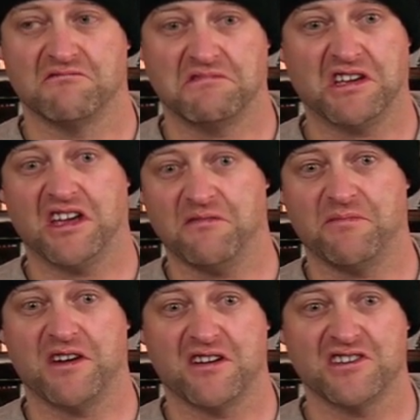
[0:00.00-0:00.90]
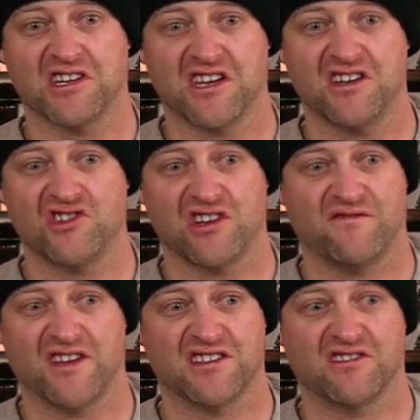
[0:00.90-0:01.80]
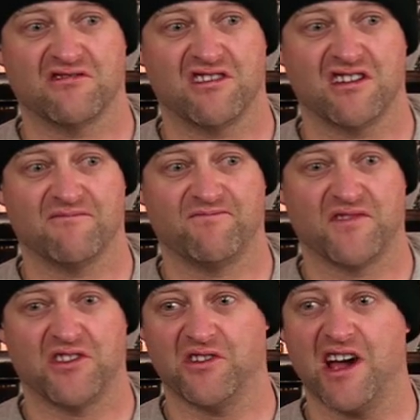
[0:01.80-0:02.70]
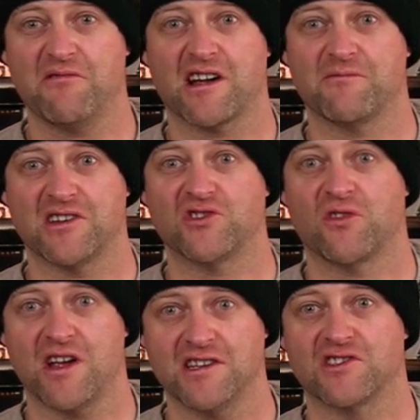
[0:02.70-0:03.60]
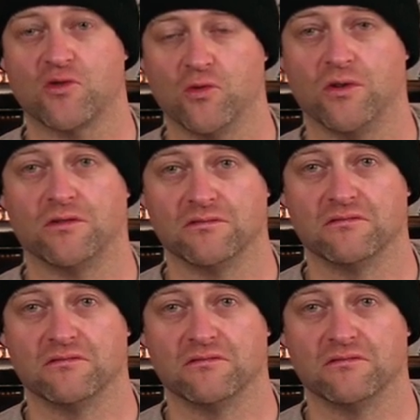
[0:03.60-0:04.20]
You can get a better education if that's your thing. Although I recommend trade school.